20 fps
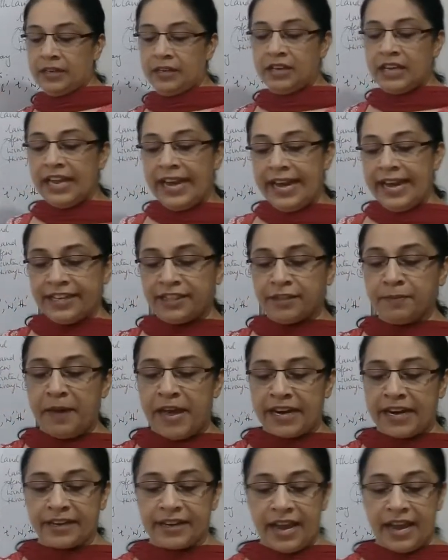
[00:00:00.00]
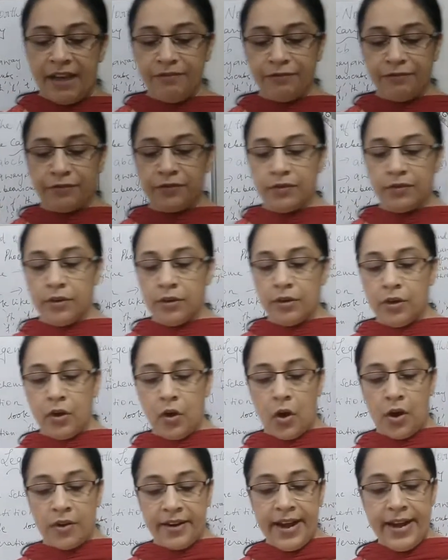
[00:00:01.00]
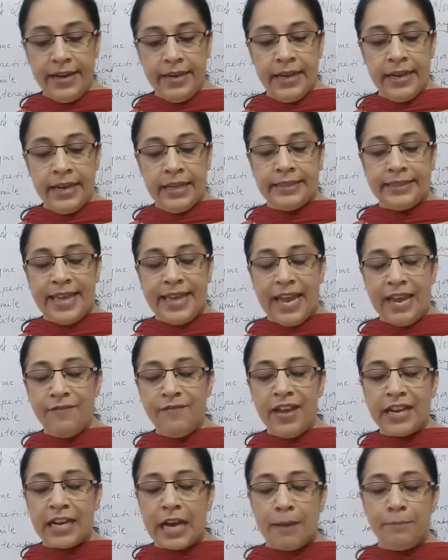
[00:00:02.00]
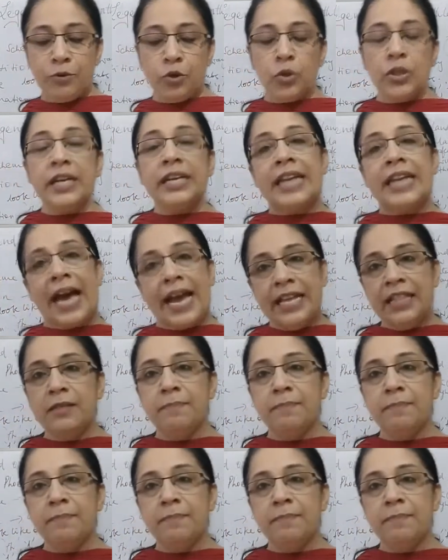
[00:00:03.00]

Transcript: Eighth paragraph. Alright. Then we come to the ninth